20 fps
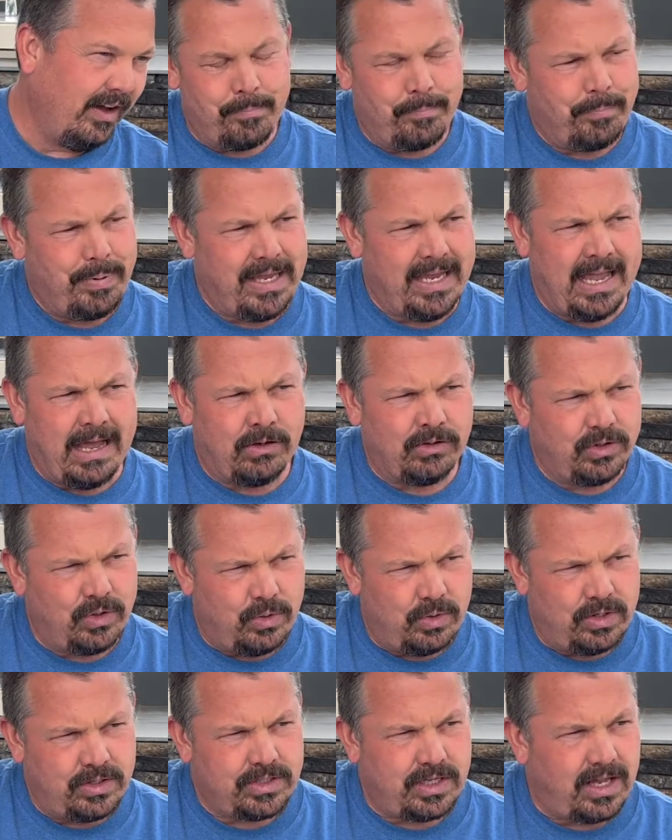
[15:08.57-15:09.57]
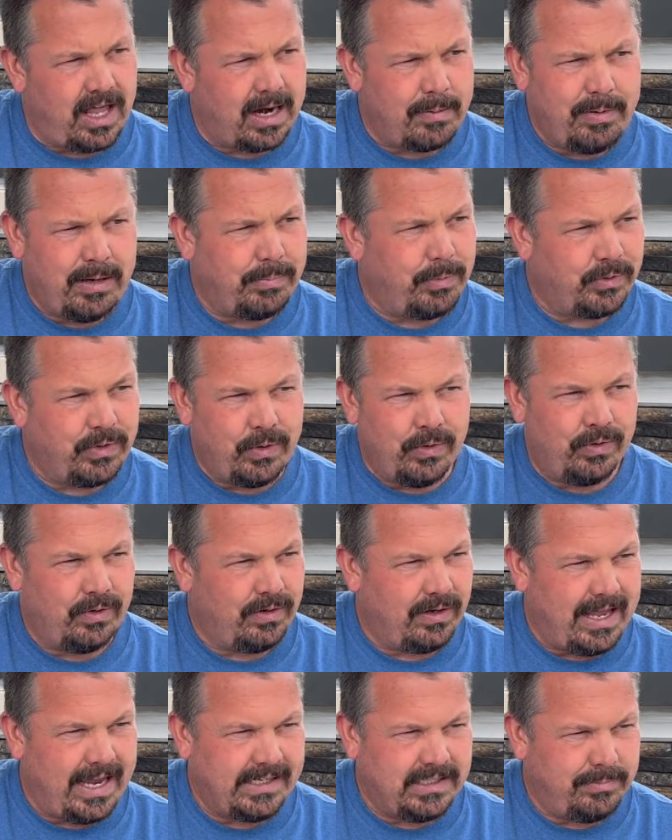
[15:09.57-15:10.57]
Being outdoors, a lot of people don't
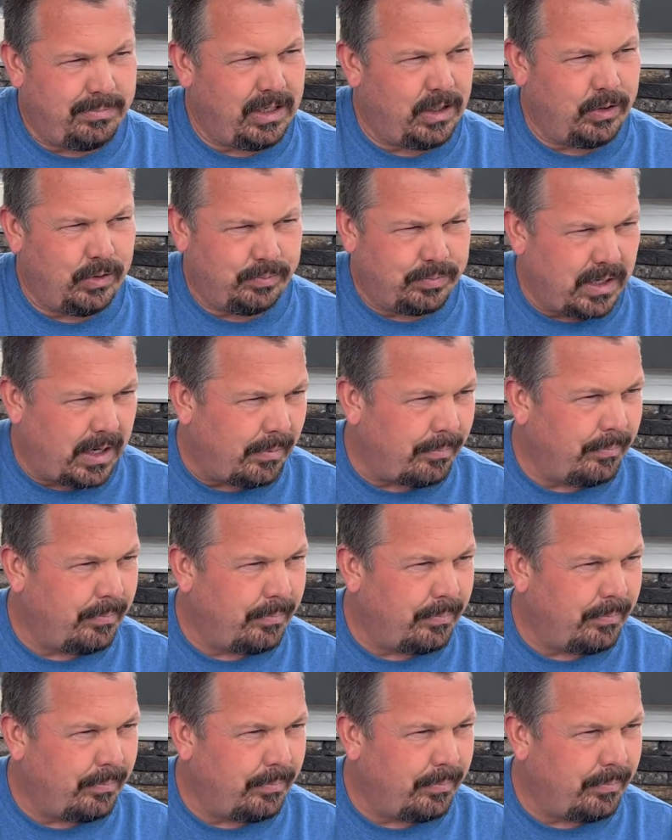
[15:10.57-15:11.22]
like to be cooped up.